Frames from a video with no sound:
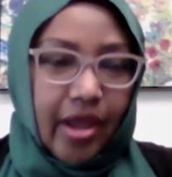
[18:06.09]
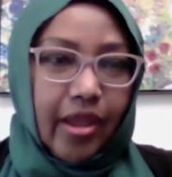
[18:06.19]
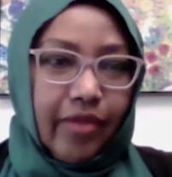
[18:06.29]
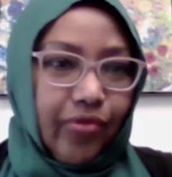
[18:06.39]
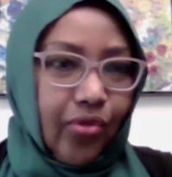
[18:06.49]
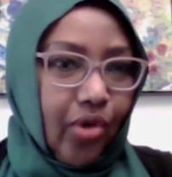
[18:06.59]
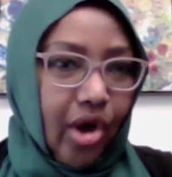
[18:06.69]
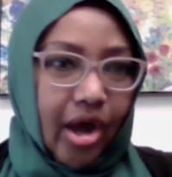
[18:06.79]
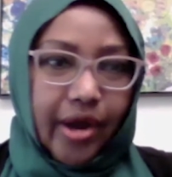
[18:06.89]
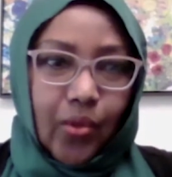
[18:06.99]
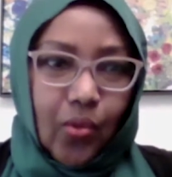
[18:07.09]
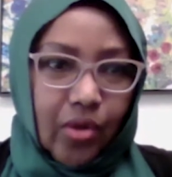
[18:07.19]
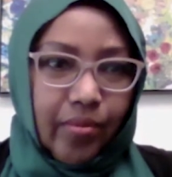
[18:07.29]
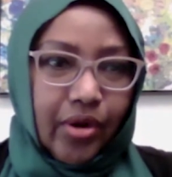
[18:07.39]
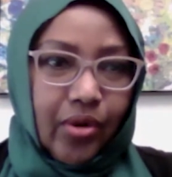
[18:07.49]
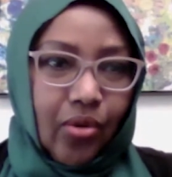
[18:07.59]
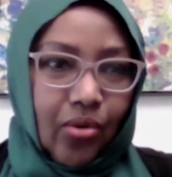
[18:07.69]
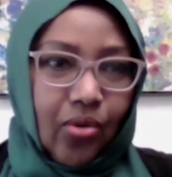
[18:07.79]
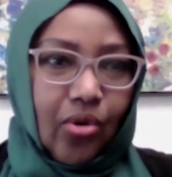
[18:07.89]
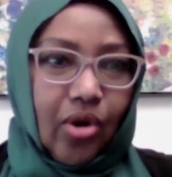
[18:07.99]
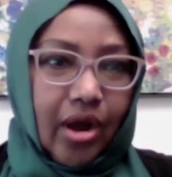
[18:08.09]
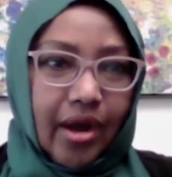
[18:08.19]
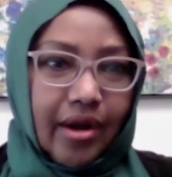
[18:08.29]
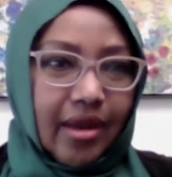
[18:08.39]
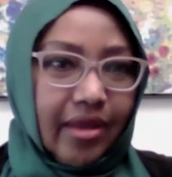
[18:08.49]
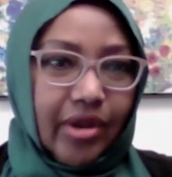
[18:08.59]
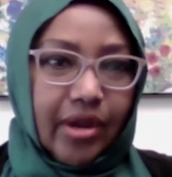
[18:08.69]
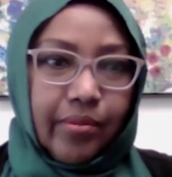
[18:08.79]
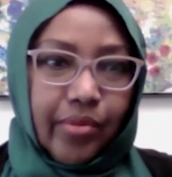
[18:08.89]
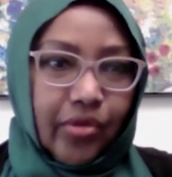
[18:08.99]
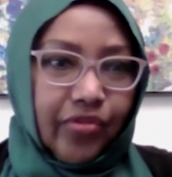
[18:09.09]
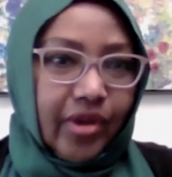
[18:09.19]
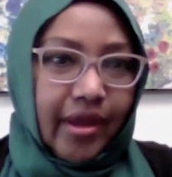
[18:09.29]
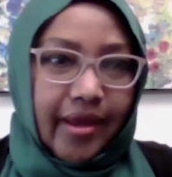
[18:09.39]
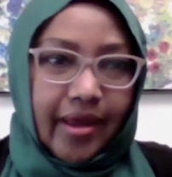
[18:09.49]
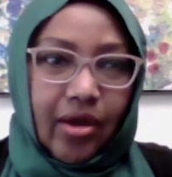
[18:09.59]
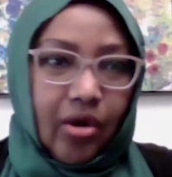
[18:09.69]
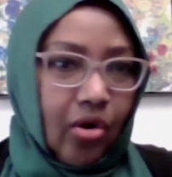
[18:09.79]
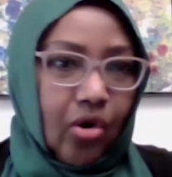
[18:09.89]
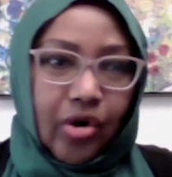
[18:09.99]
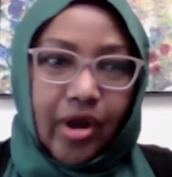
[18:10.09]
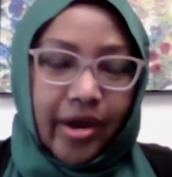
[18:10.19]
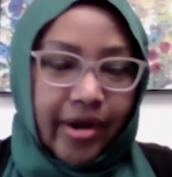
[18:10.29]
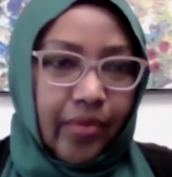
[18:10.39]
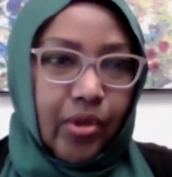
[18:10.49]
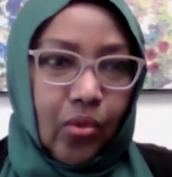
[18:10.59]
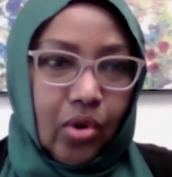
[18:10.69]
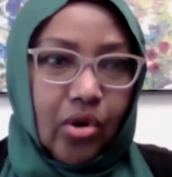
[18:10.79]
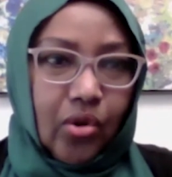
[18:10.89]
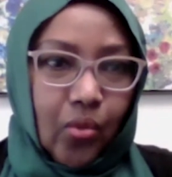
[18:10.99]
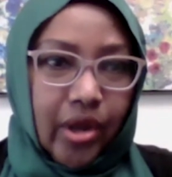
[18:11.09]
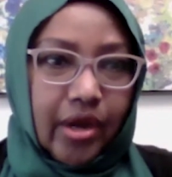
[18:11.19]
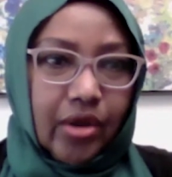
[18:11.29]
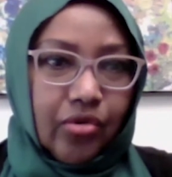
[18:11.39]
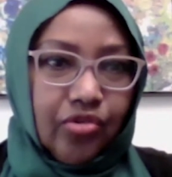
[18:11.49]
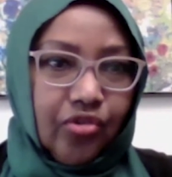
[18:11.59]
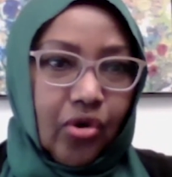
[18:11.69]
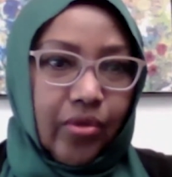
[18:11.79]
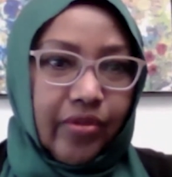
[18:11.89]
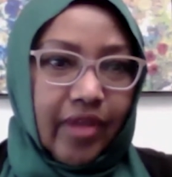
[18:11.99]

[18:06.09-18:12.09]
If you are a woman who are living in Bosnia or around the world where your show